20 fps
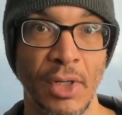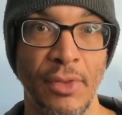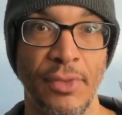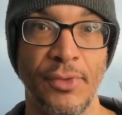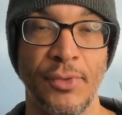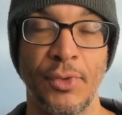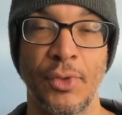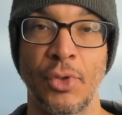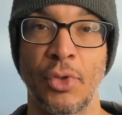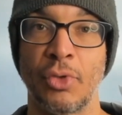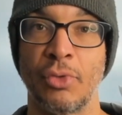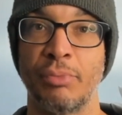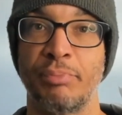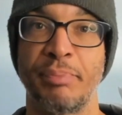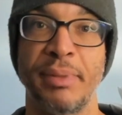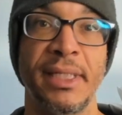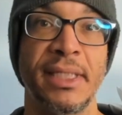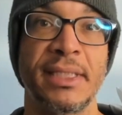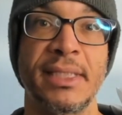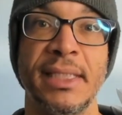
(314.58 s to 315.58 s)
through
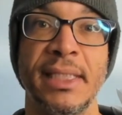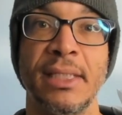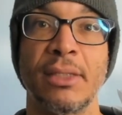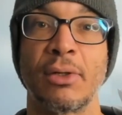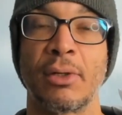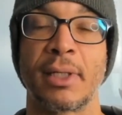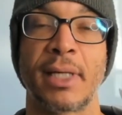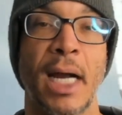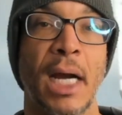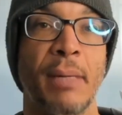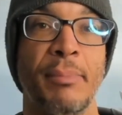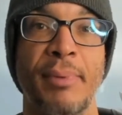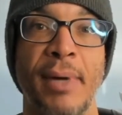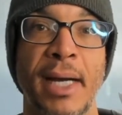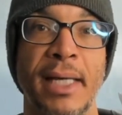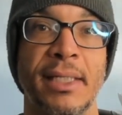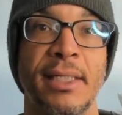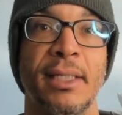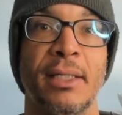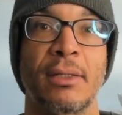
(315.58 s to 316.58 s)
PT or
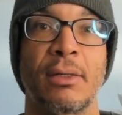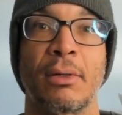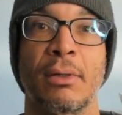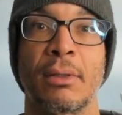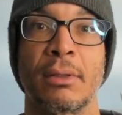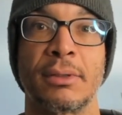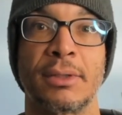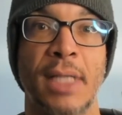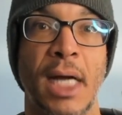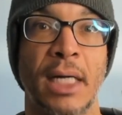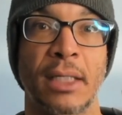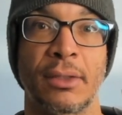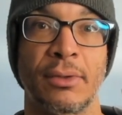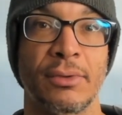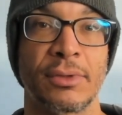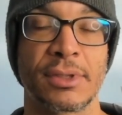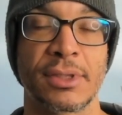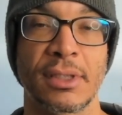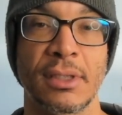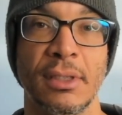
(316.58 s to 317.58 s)
chiropractic or
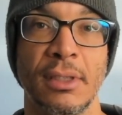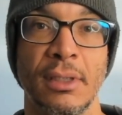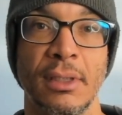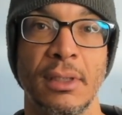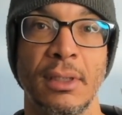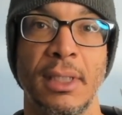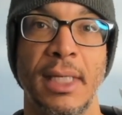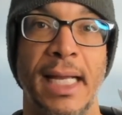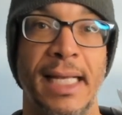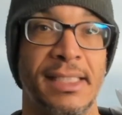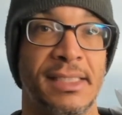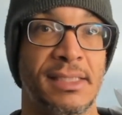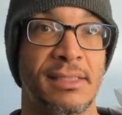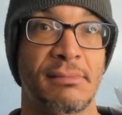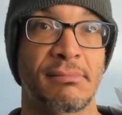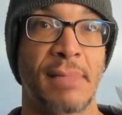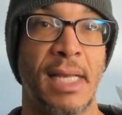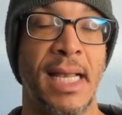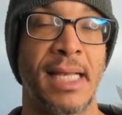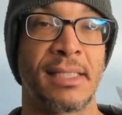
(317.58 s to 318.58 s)
doctors
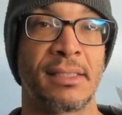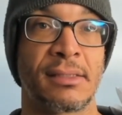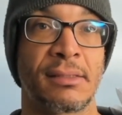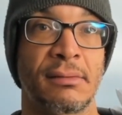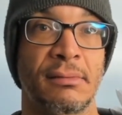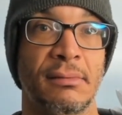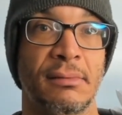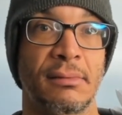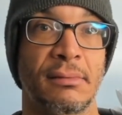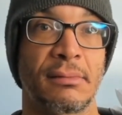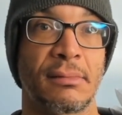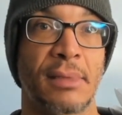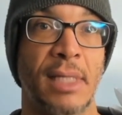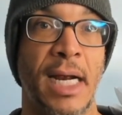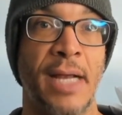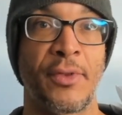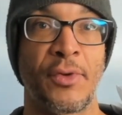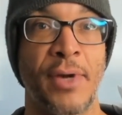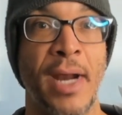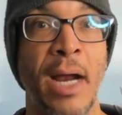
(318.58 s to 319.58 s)
has
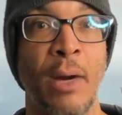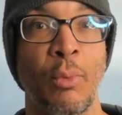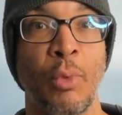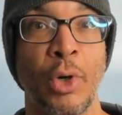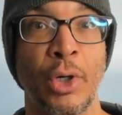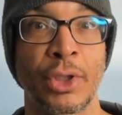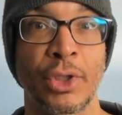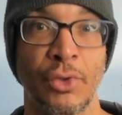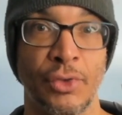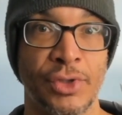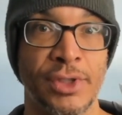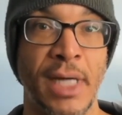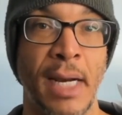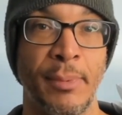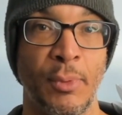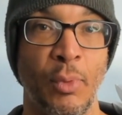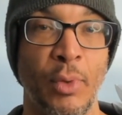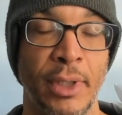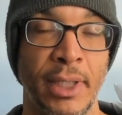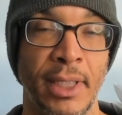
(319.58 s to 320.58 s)
either not worked or
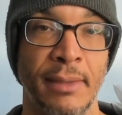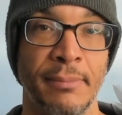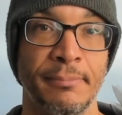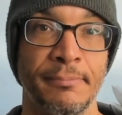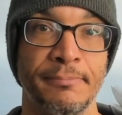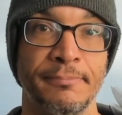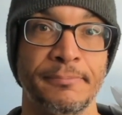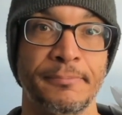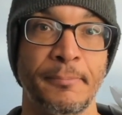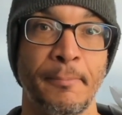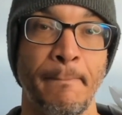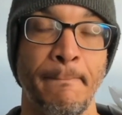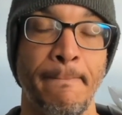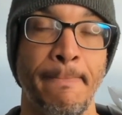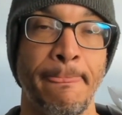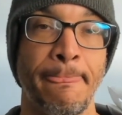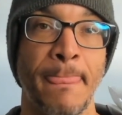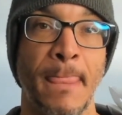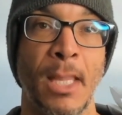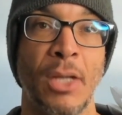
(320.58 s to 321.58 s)
stopped working.
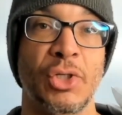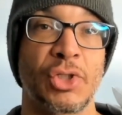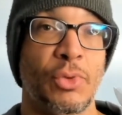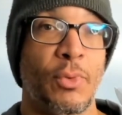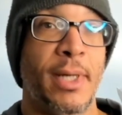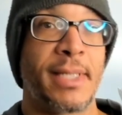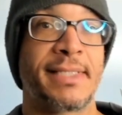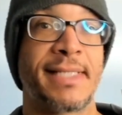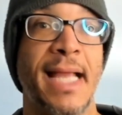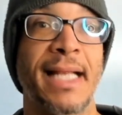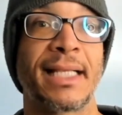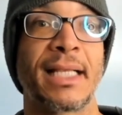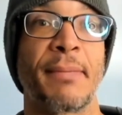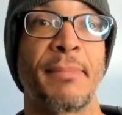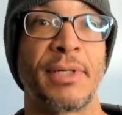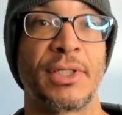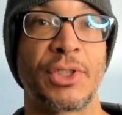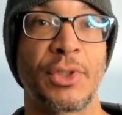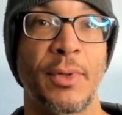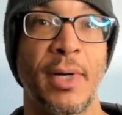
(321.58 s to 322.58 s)
So when I take them
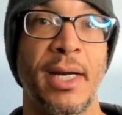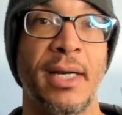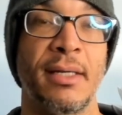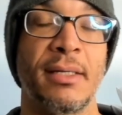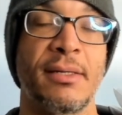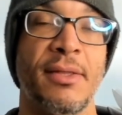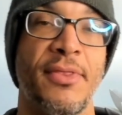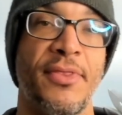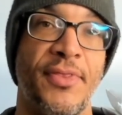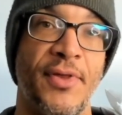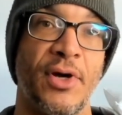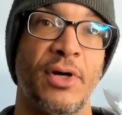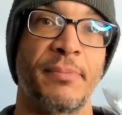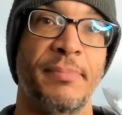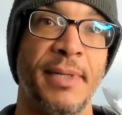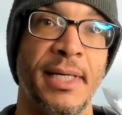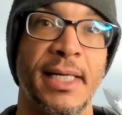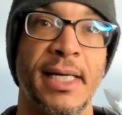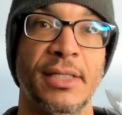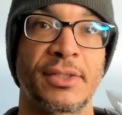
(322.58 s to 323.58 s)
into a
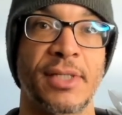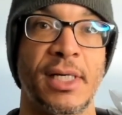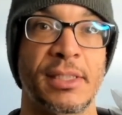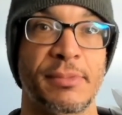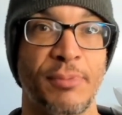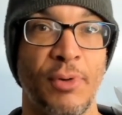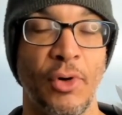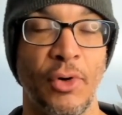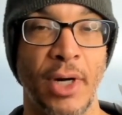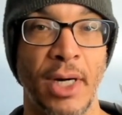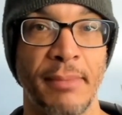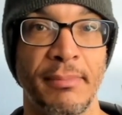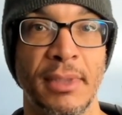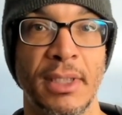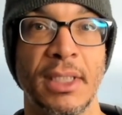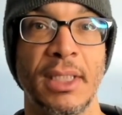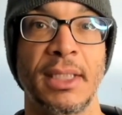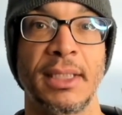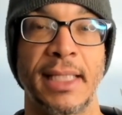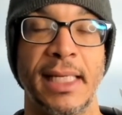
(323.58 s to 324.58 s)
therapy and exercise program
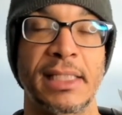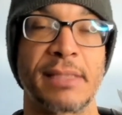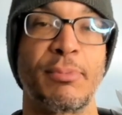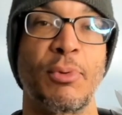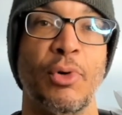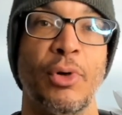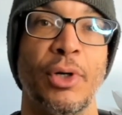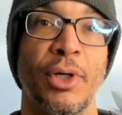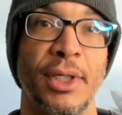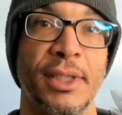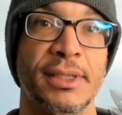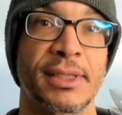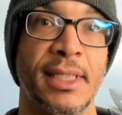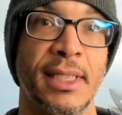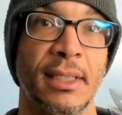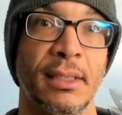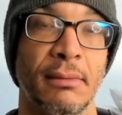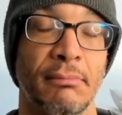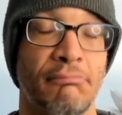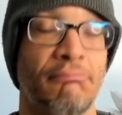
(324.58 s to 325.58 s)
that's more holistic,